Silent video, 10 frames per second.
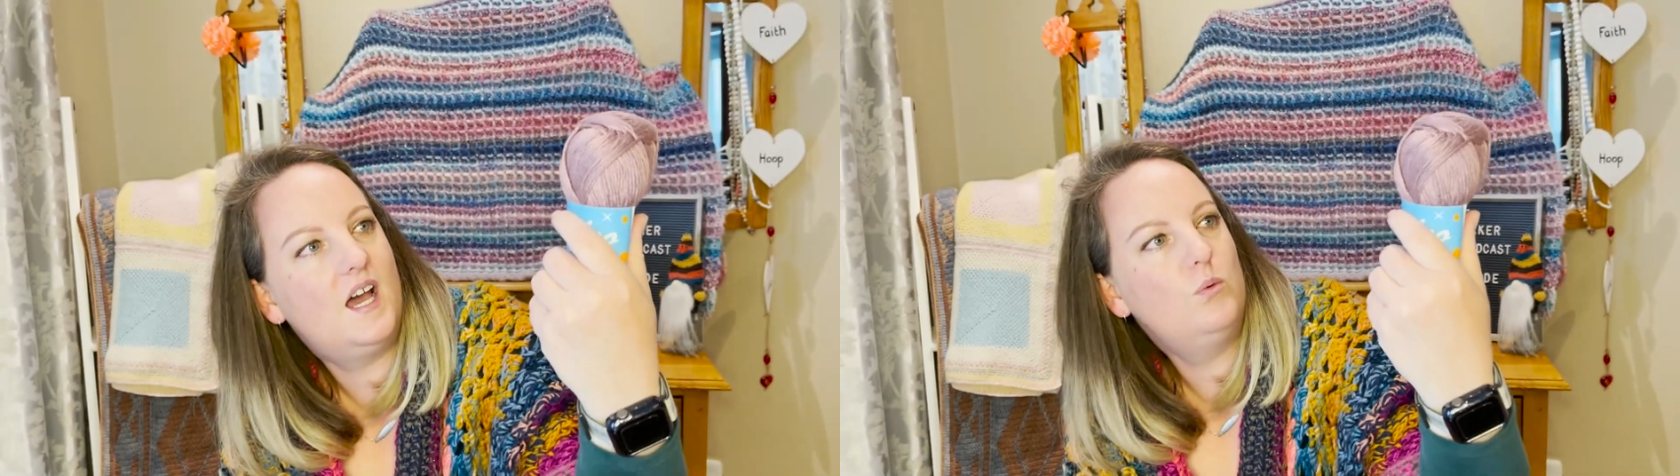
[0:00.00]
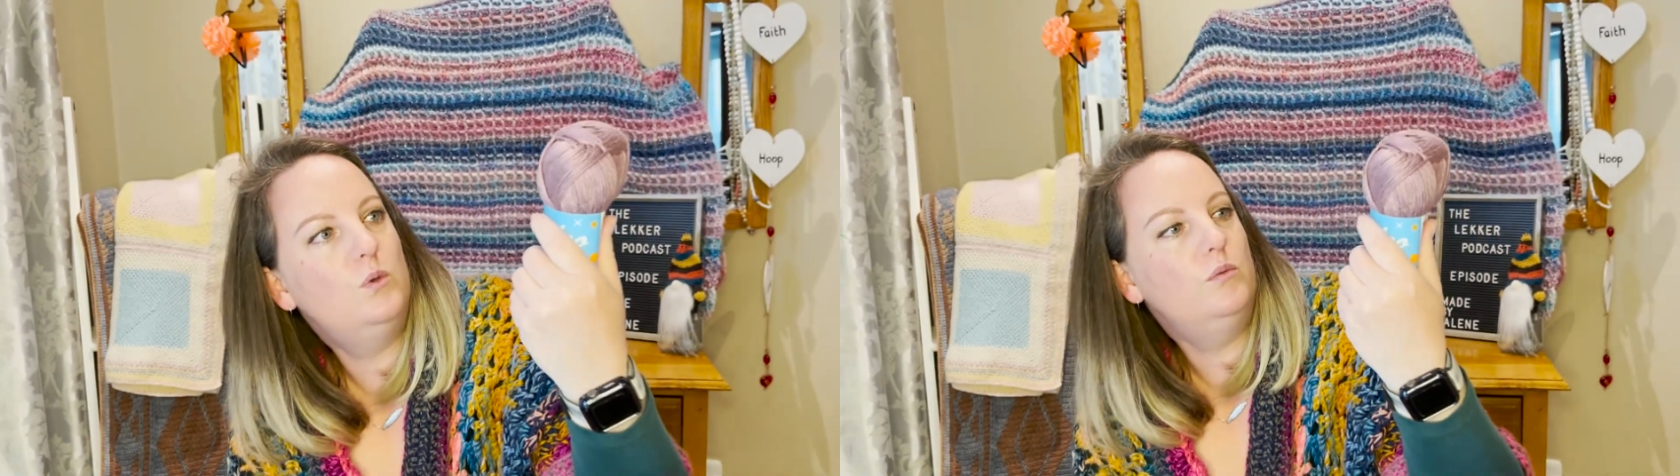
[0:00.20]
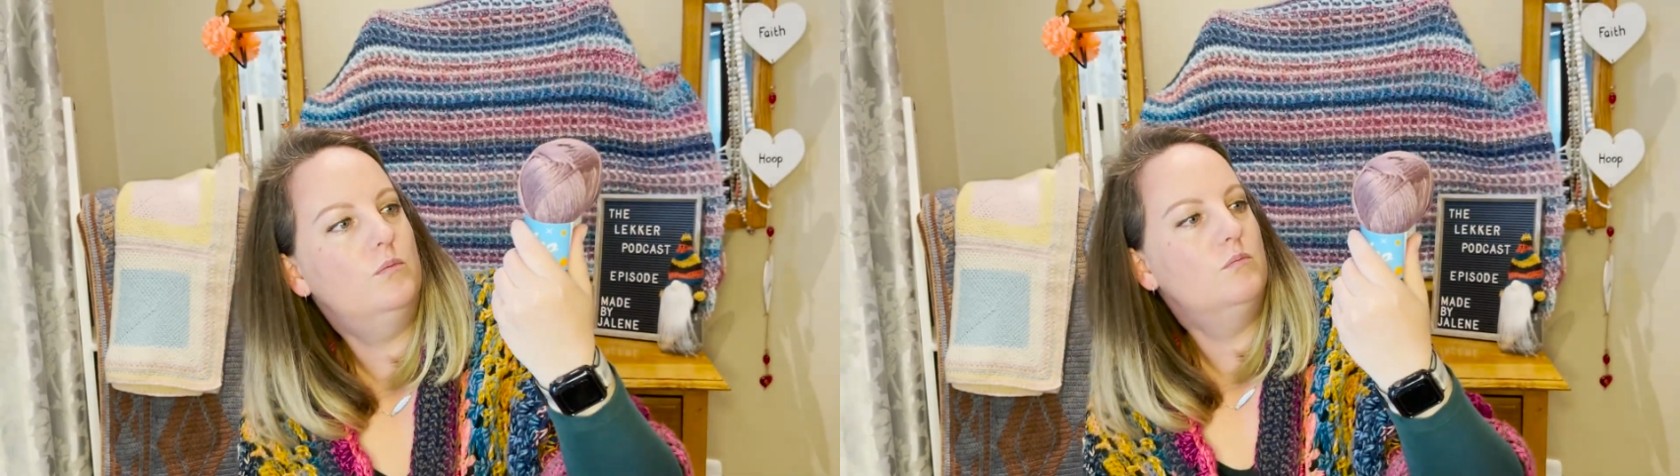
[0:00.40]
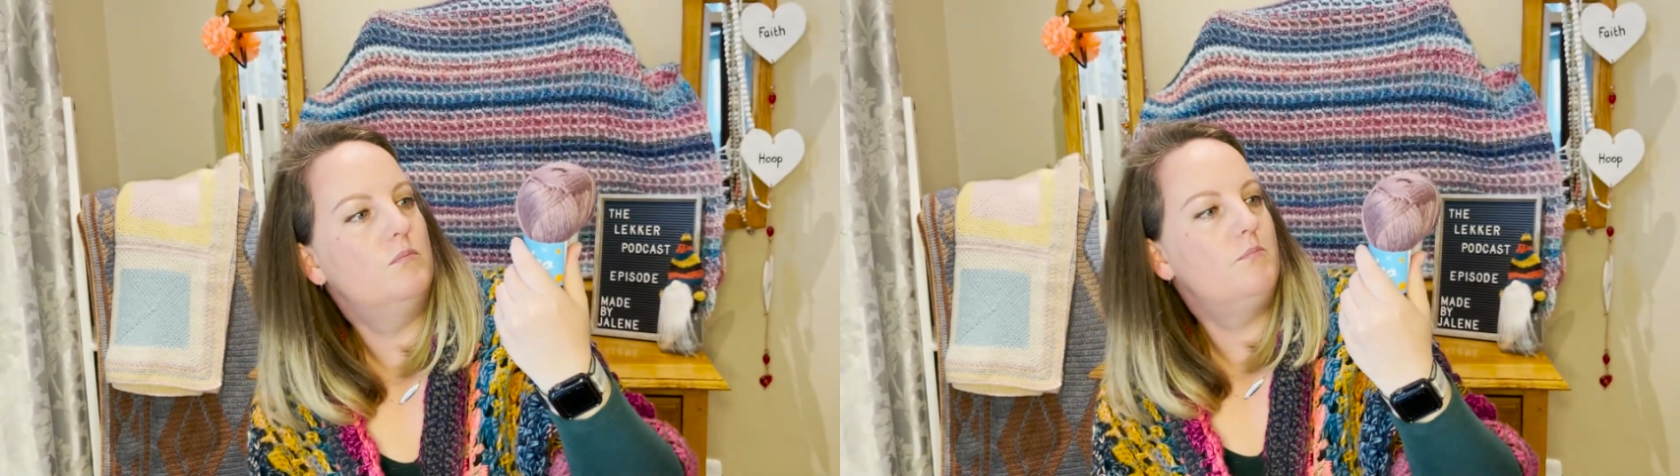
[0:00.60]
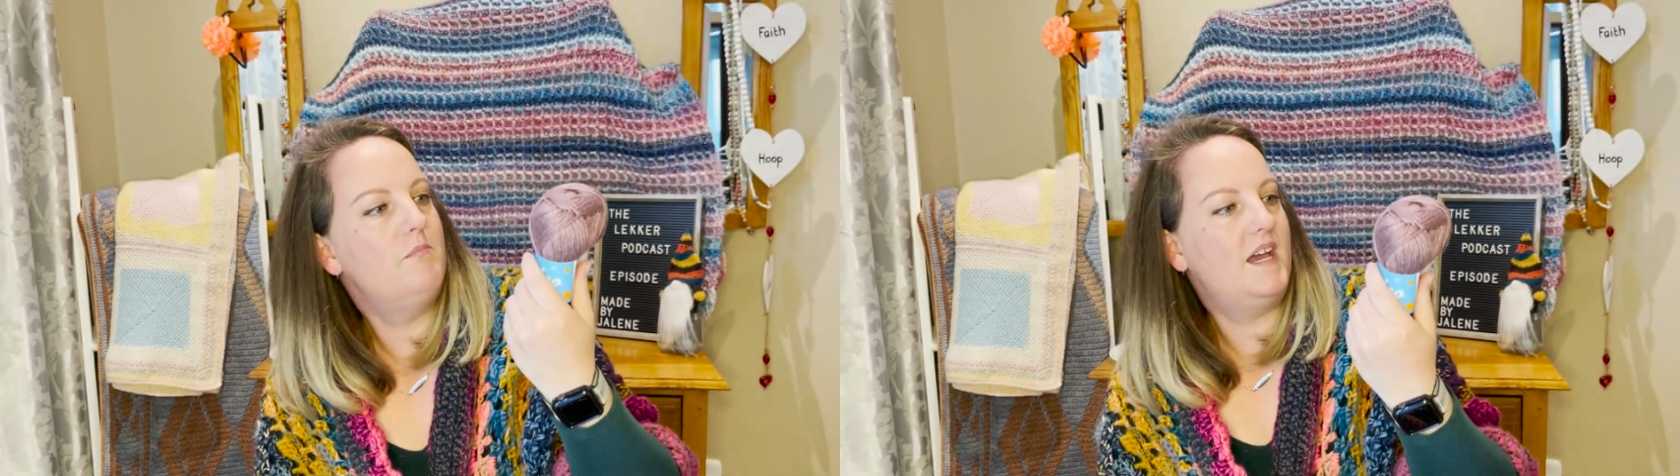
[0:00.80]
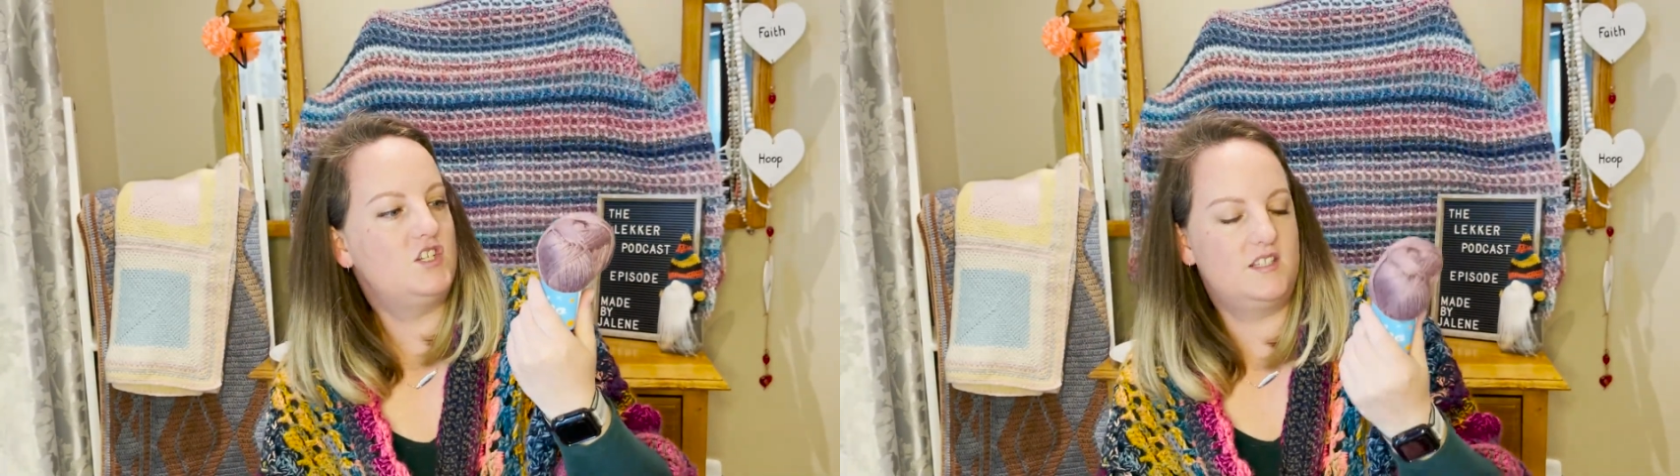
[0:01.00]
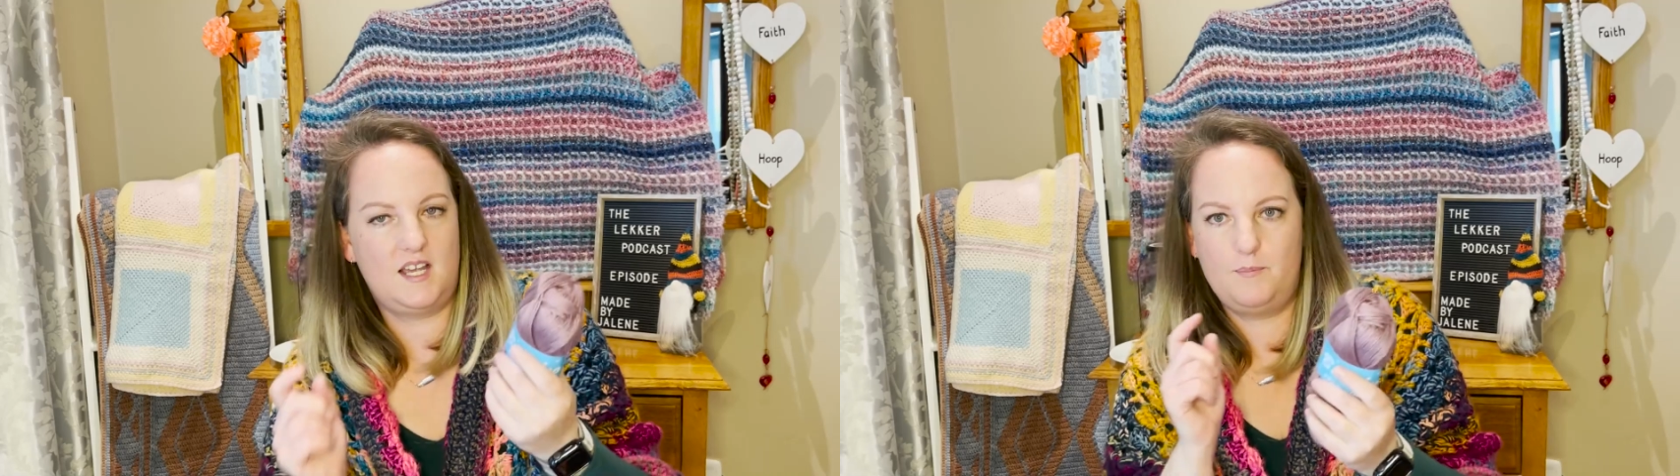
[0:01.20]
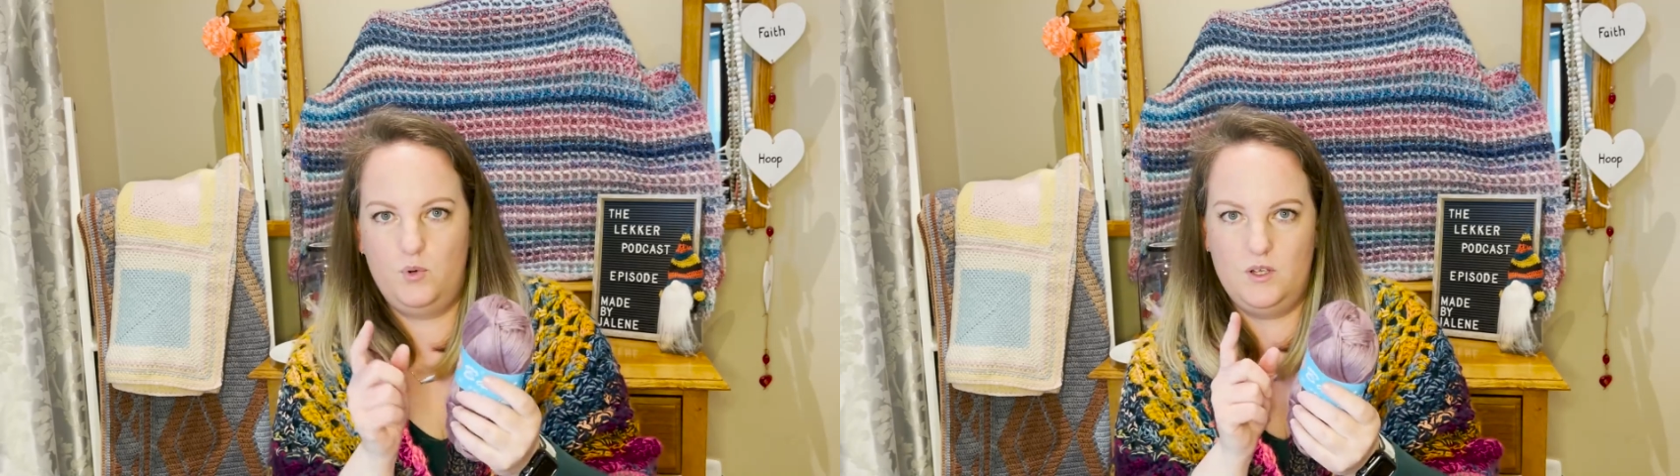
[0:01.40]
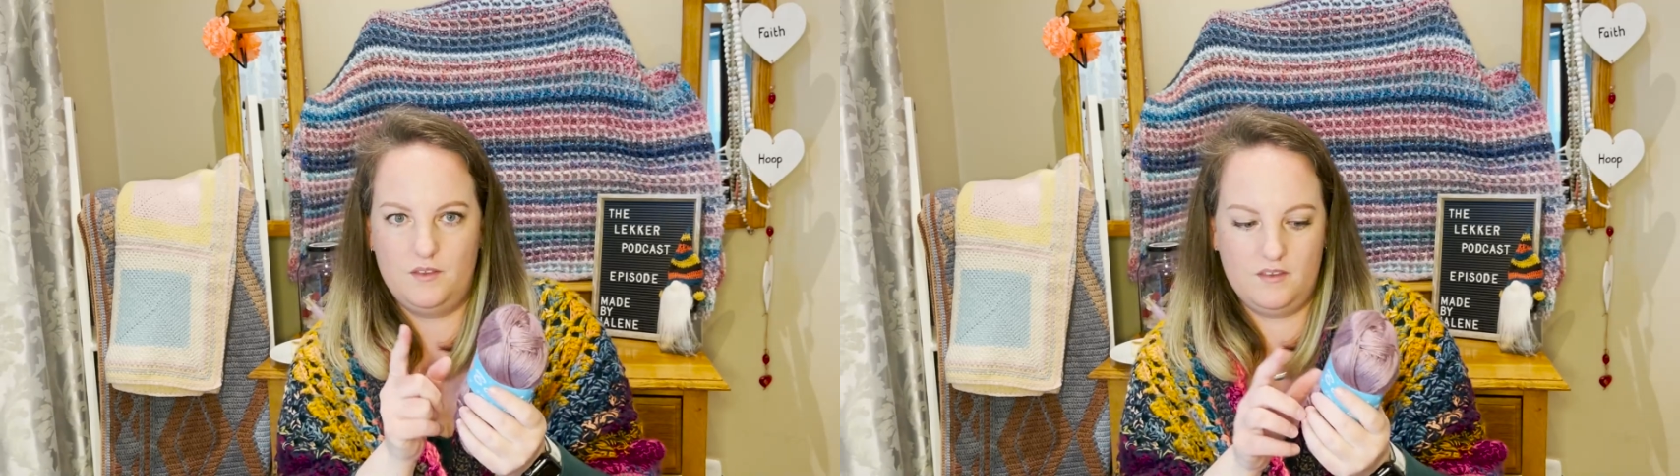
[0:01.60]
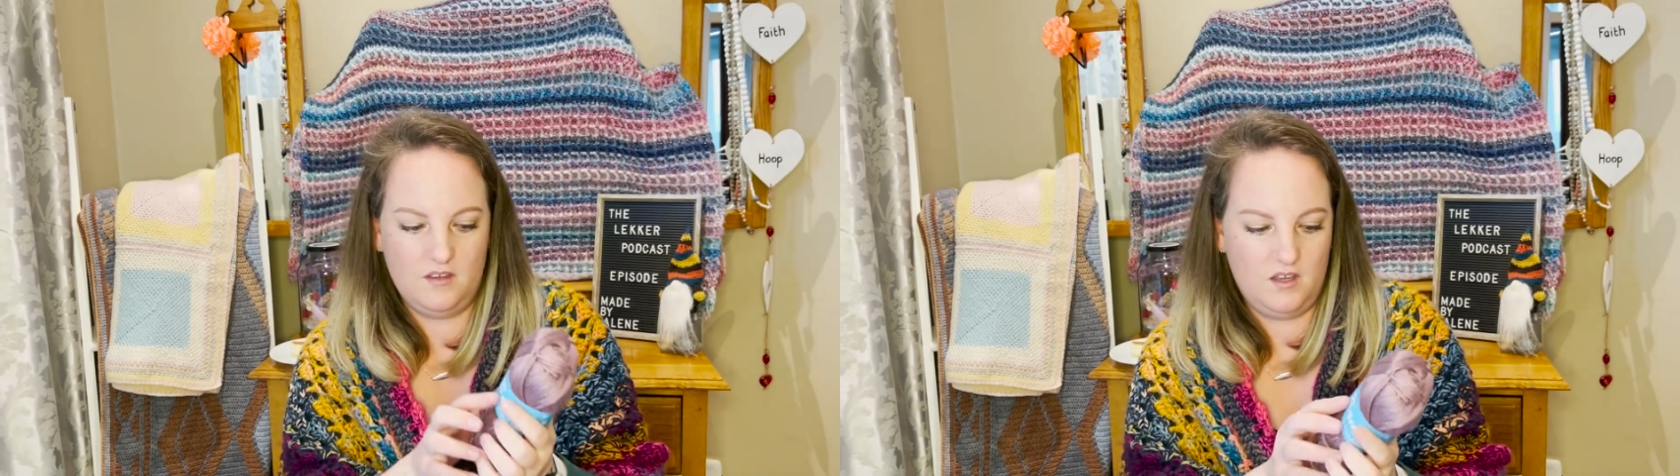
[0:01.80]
I will match it up with